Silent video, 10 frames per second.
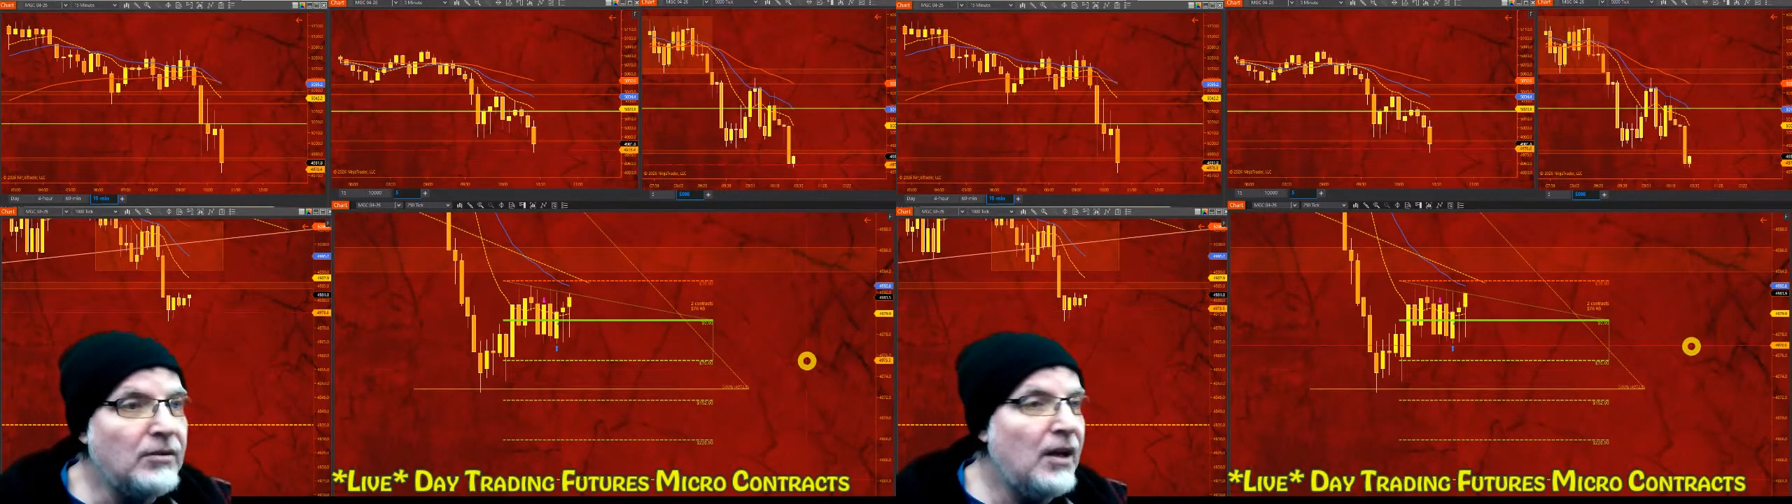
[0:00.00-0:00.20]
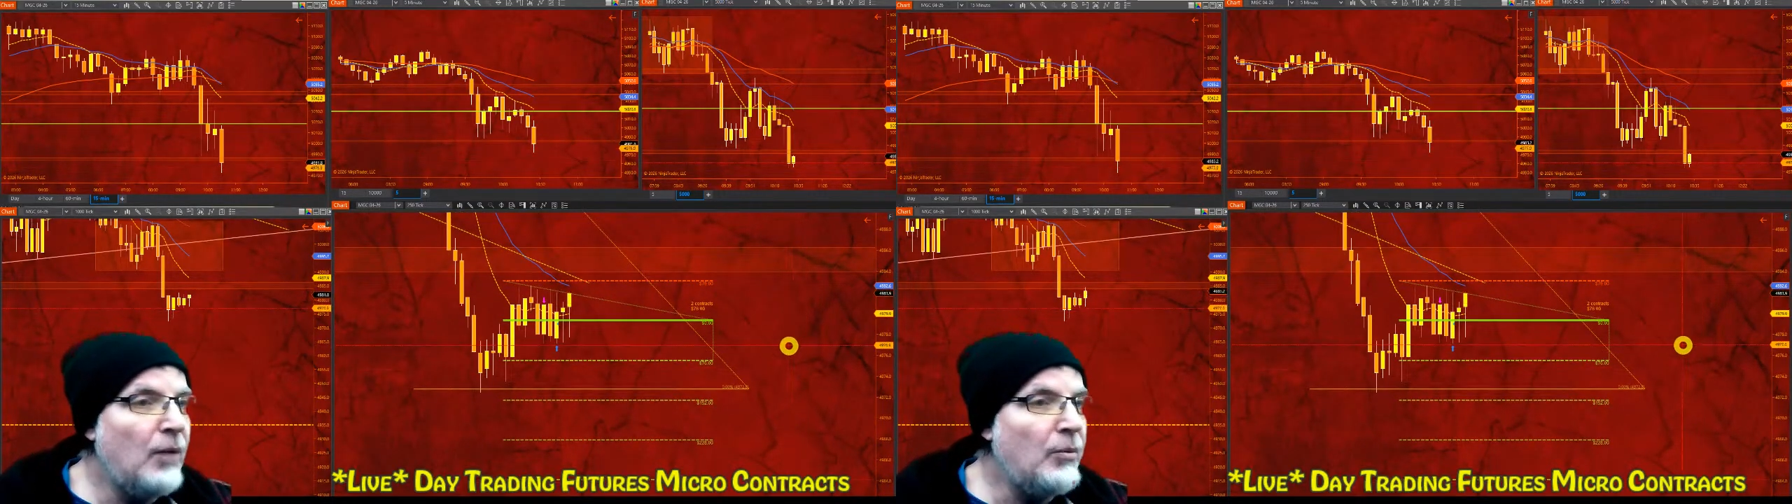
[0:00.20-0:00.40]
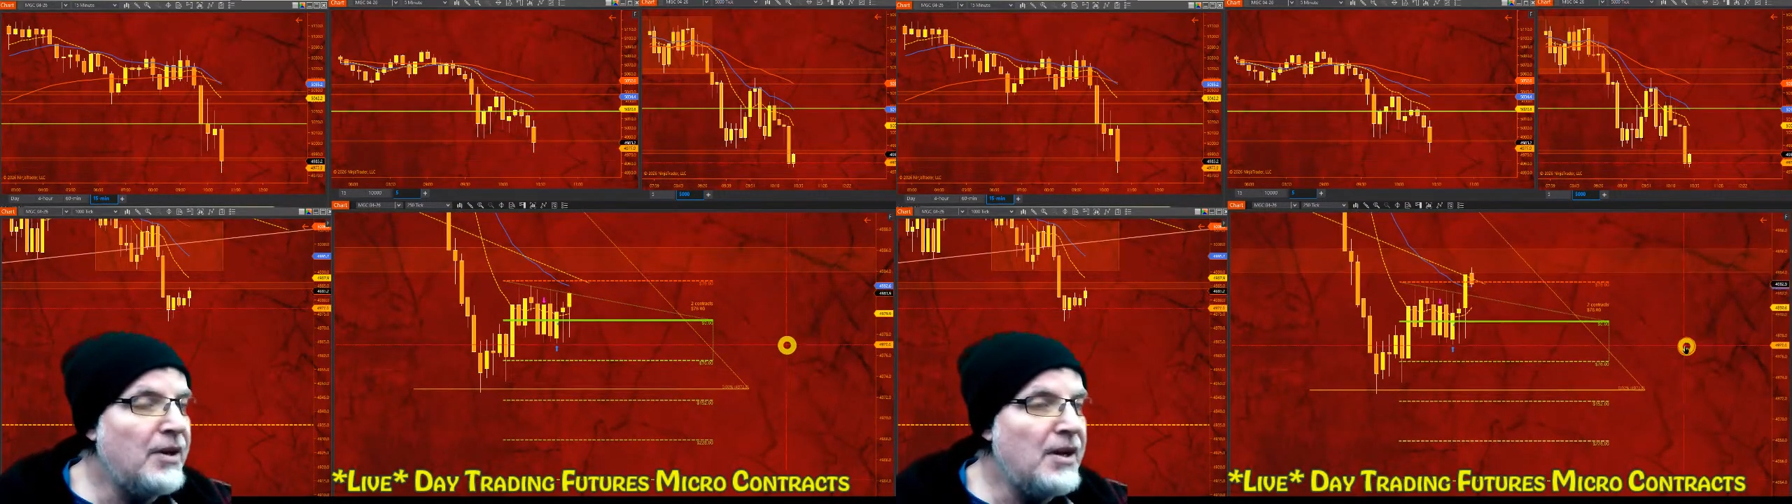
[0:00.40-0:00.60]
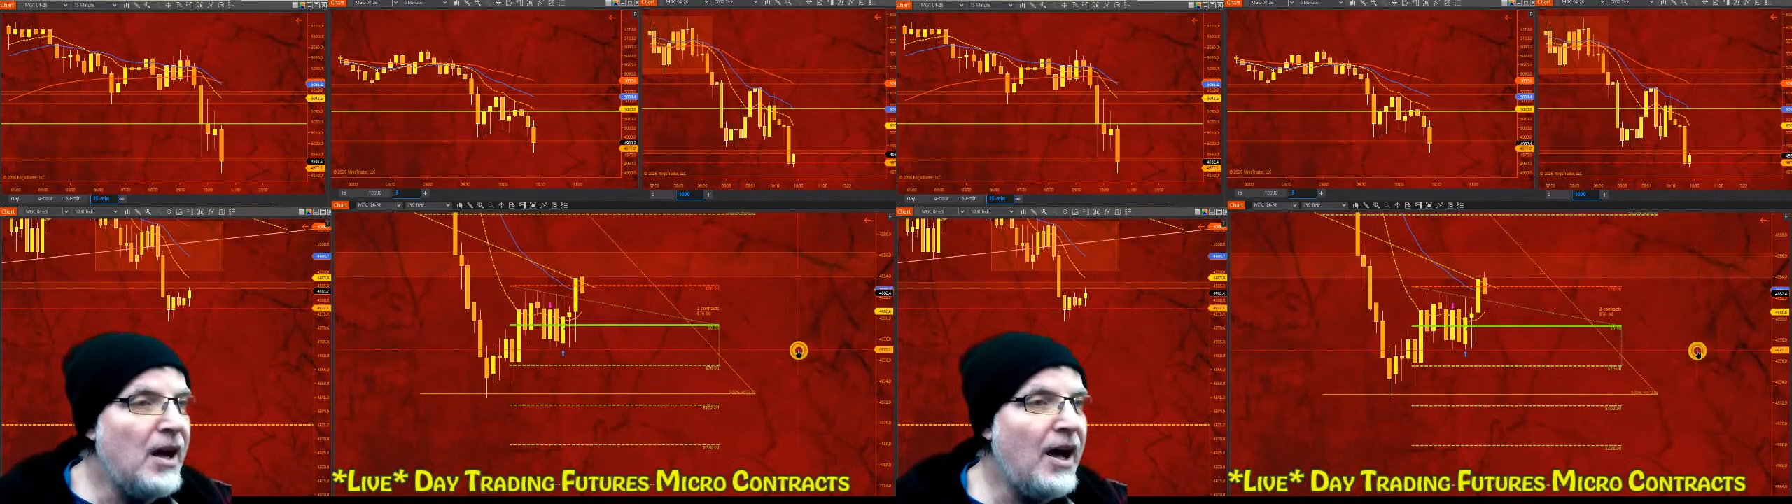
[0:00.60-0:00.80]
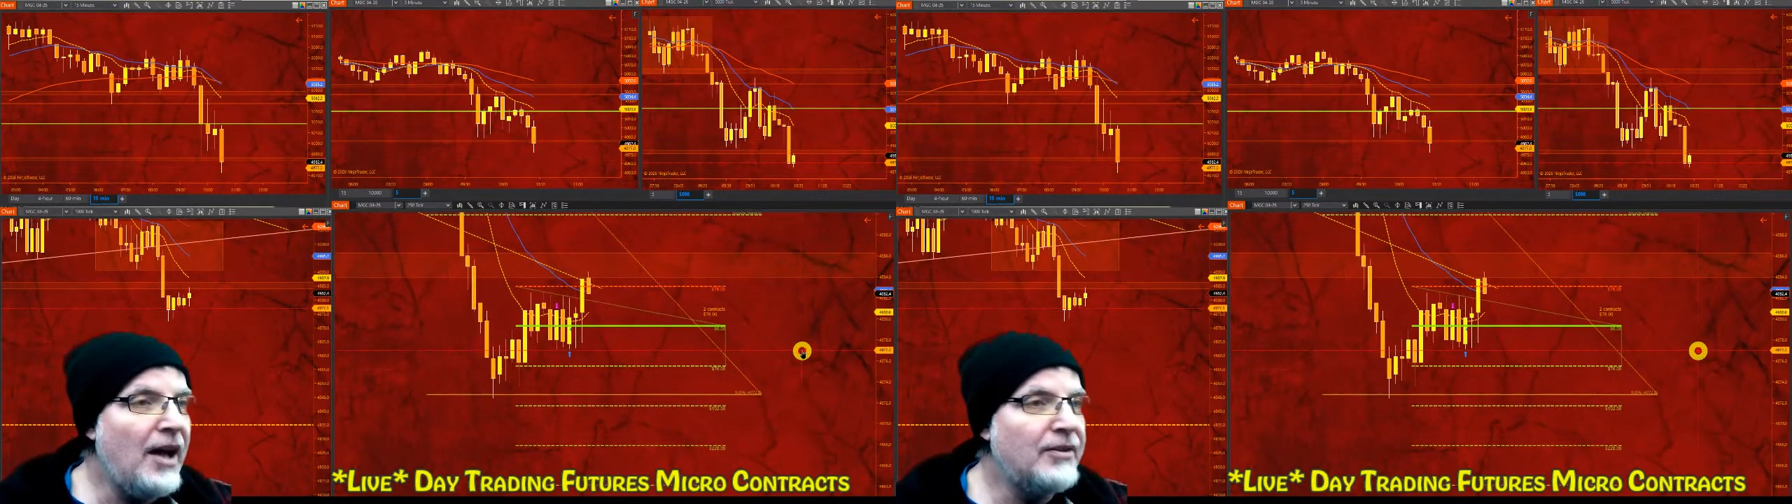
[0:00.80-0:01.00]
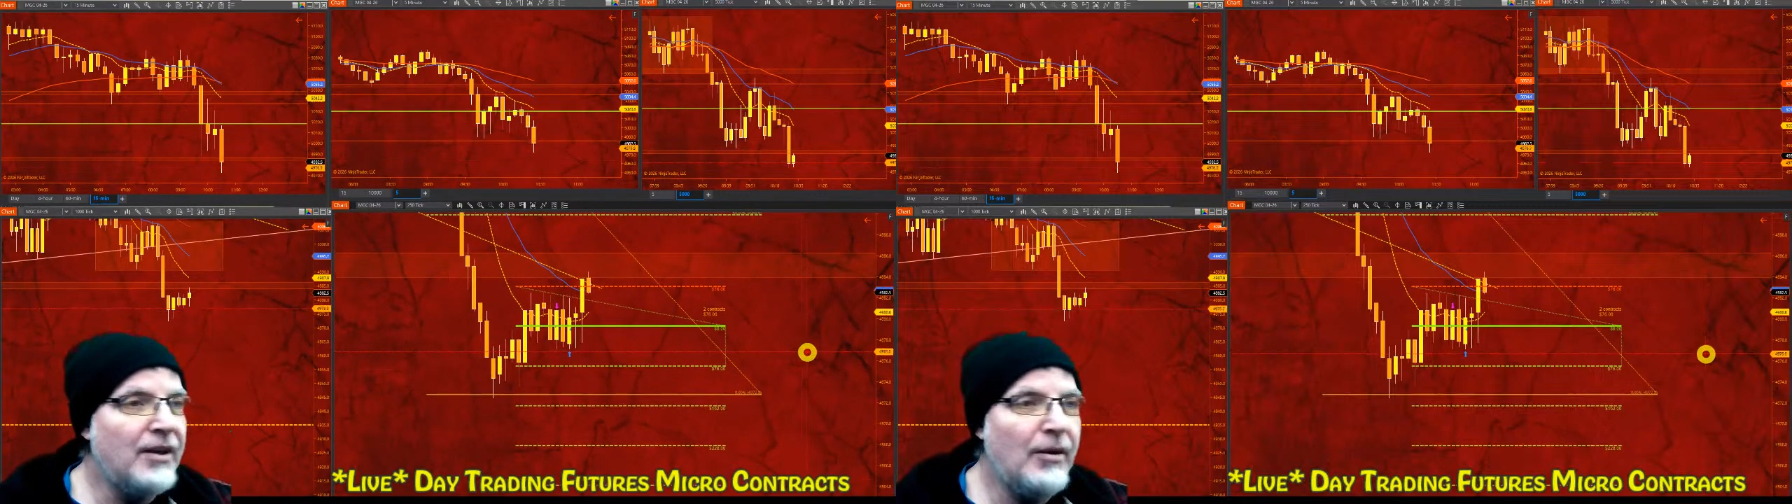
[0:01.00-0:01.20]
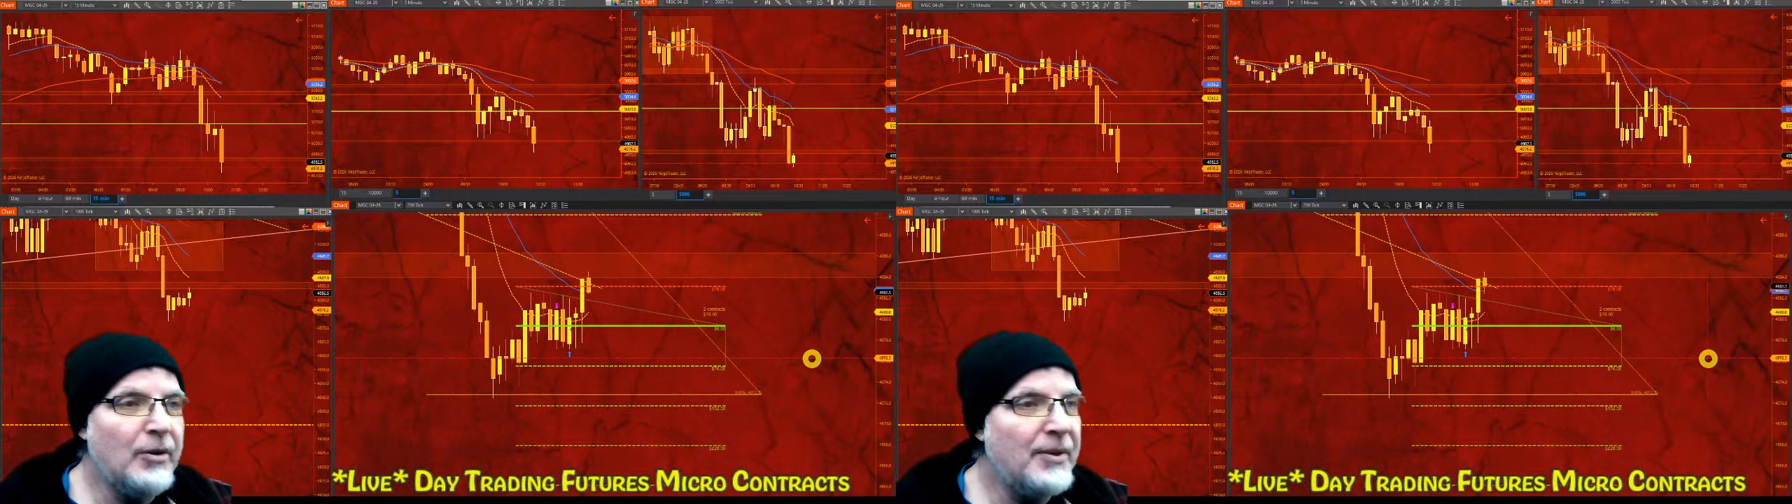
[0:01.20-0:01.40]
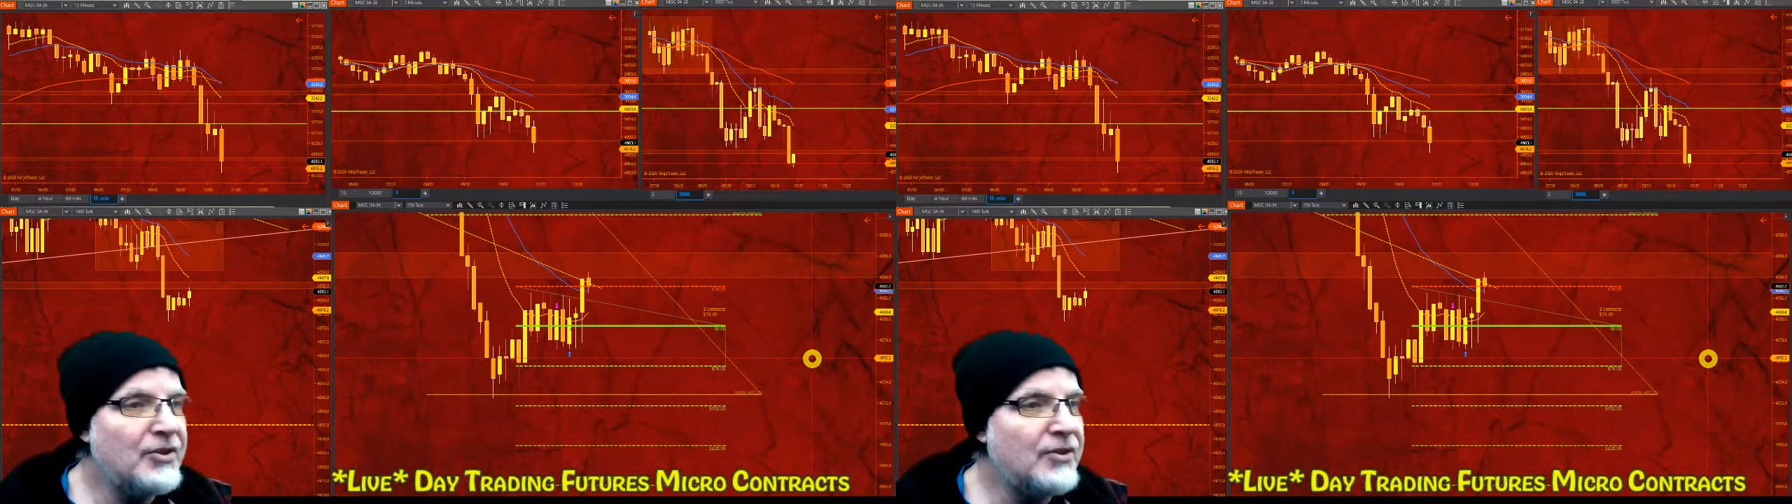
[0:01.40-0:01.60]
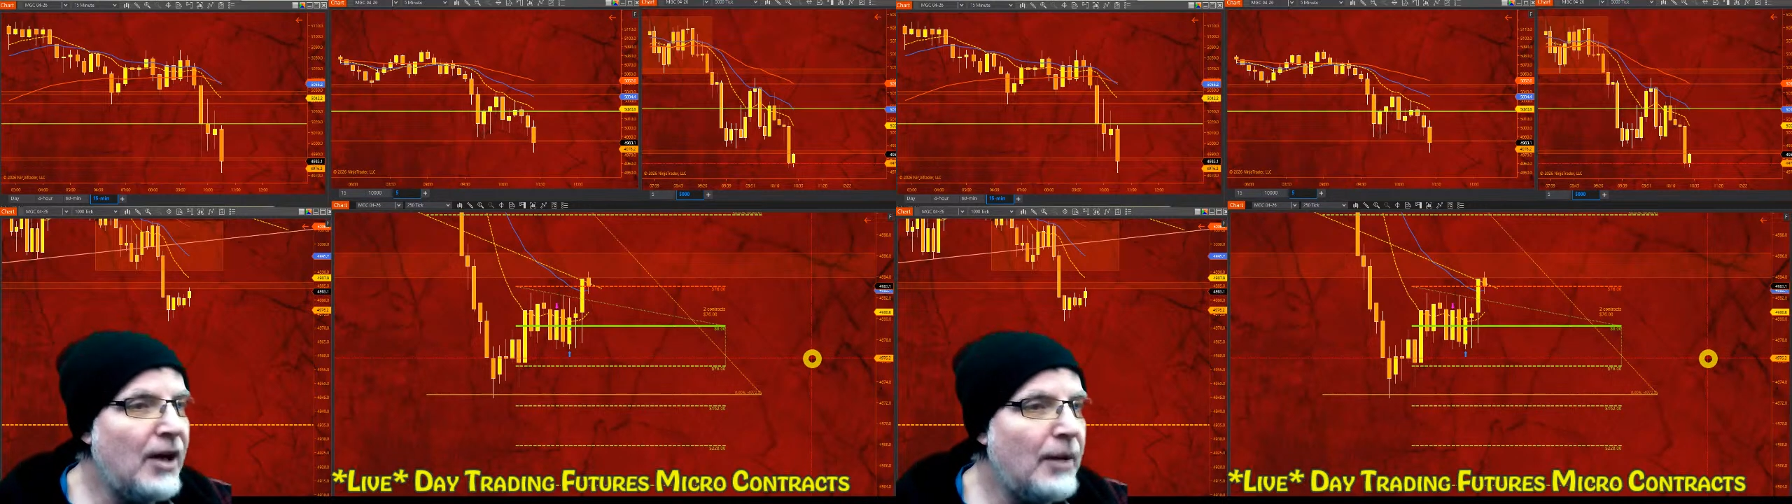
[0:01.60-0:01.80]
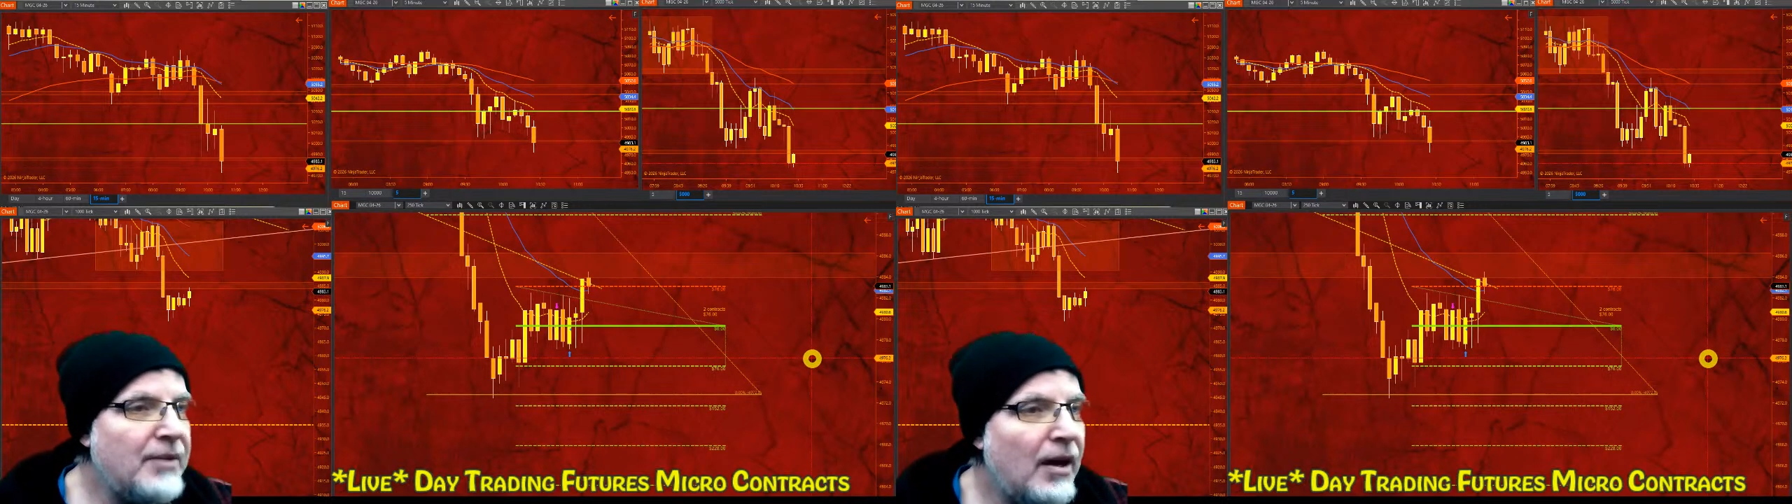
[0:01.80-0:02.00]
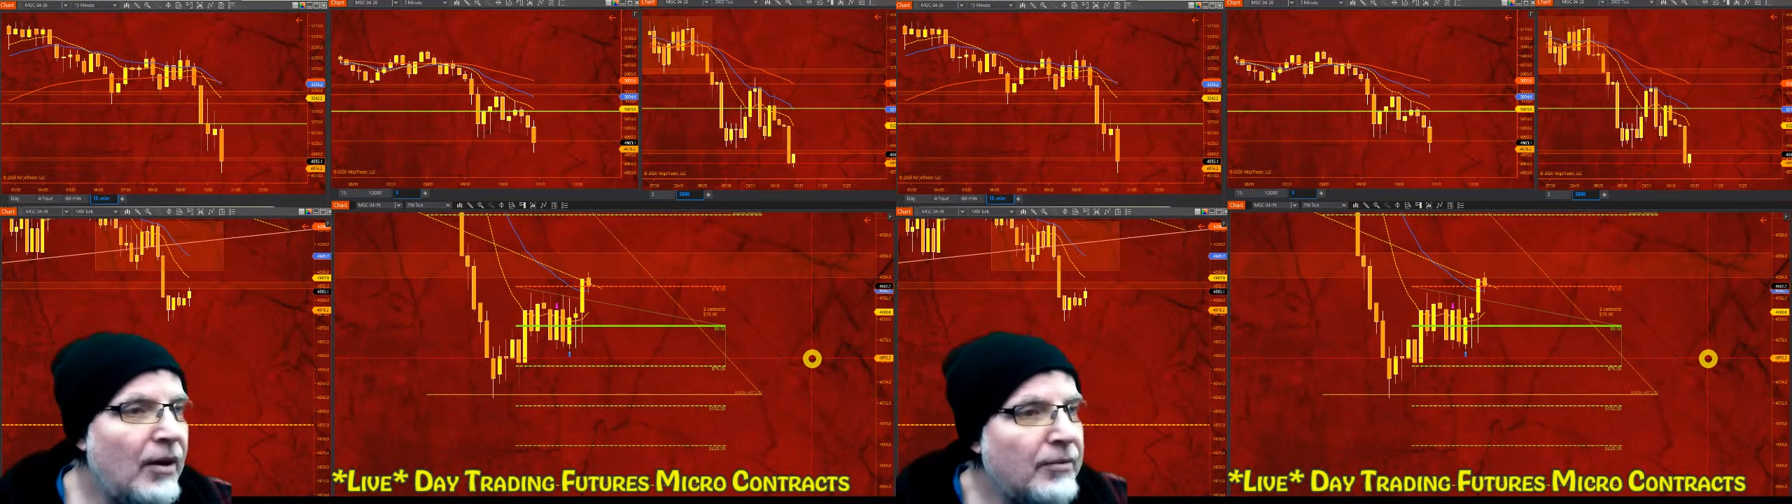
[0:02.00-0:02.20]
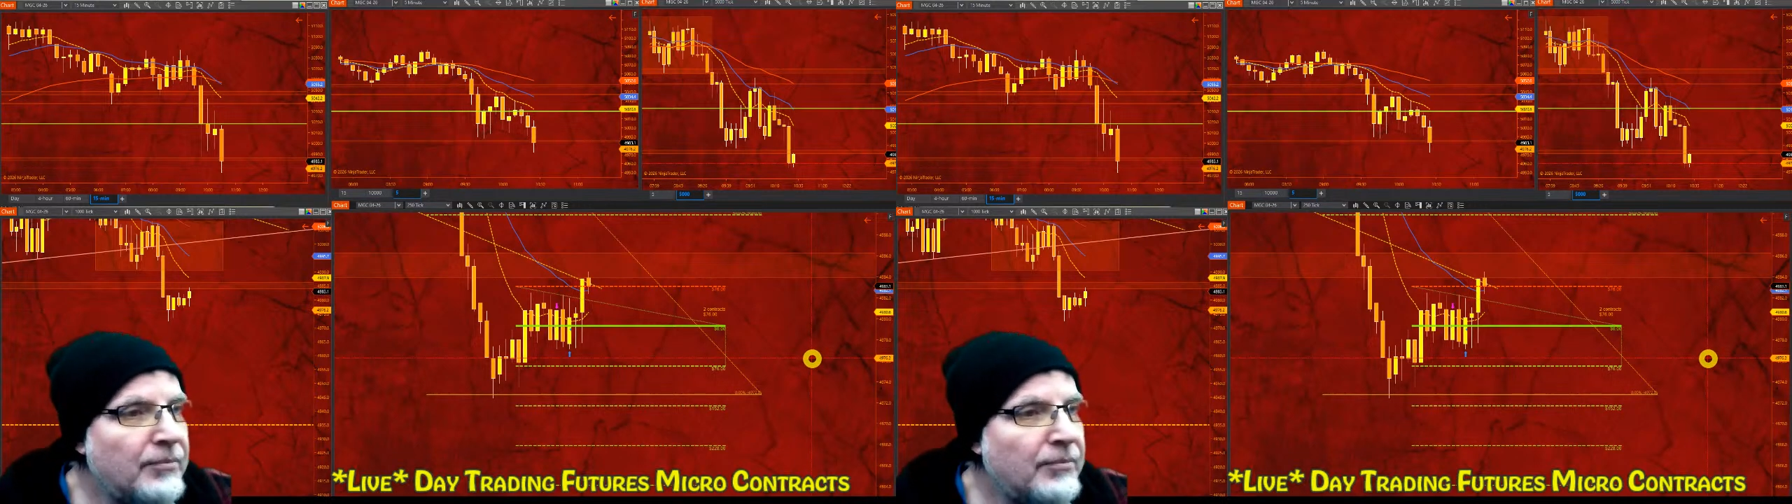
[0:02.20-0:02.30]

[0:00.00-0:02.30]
I would not. I would have been stopped out.